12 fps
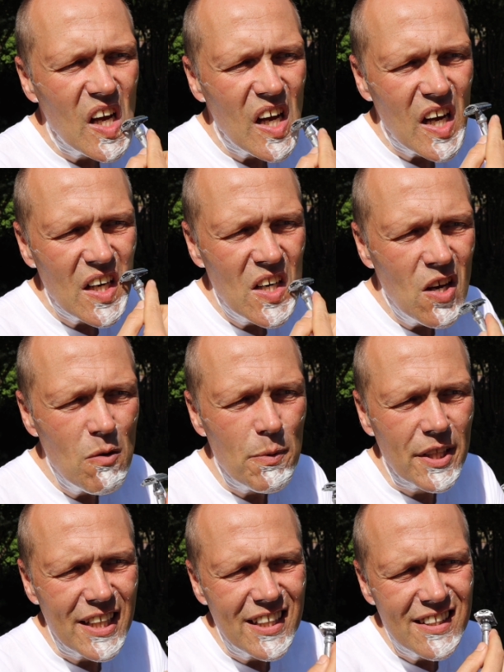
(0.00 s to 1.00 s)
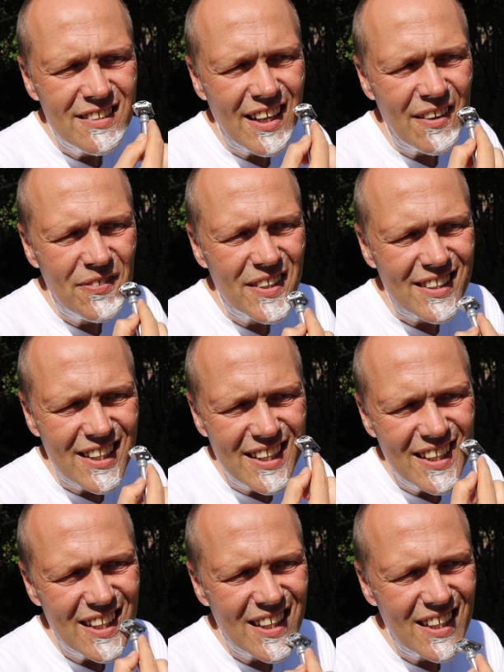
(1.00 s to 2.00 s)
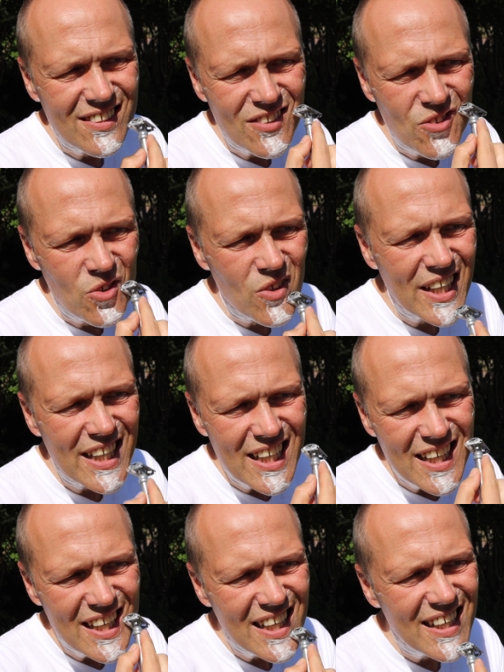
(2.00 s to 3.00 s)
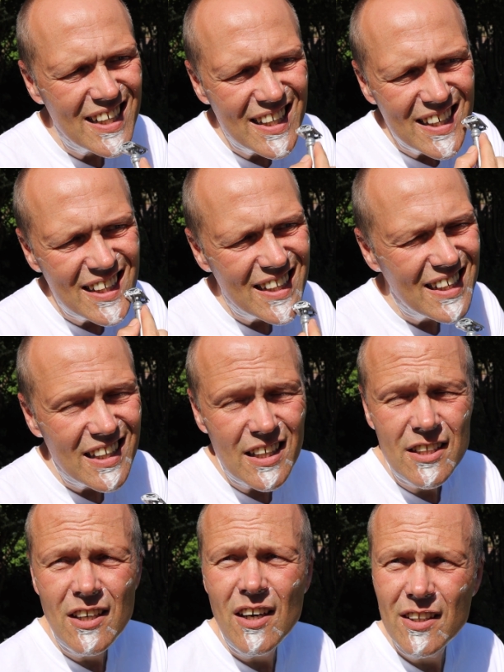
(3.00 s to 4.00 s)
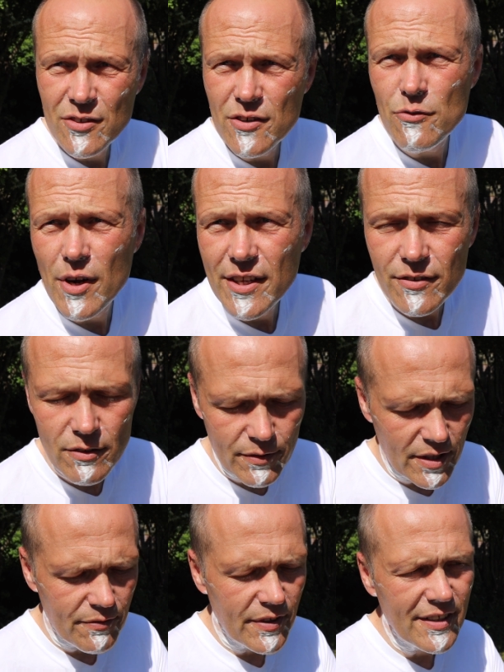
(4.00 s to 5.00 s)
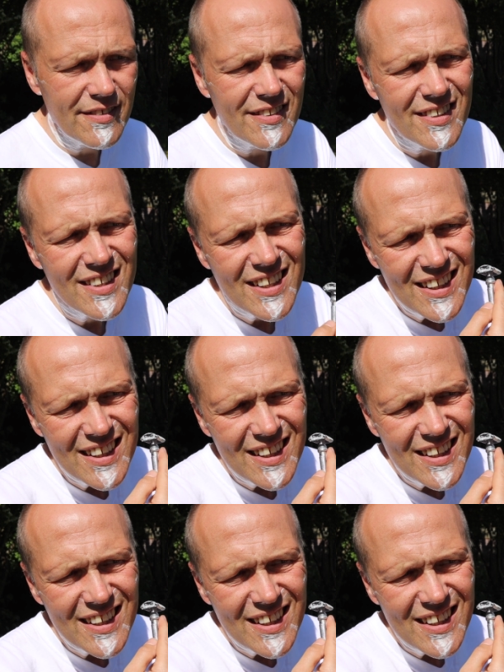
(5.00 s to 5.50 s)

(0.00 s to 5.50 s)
And nobody definitely likes drawing a cartridge razor over their face.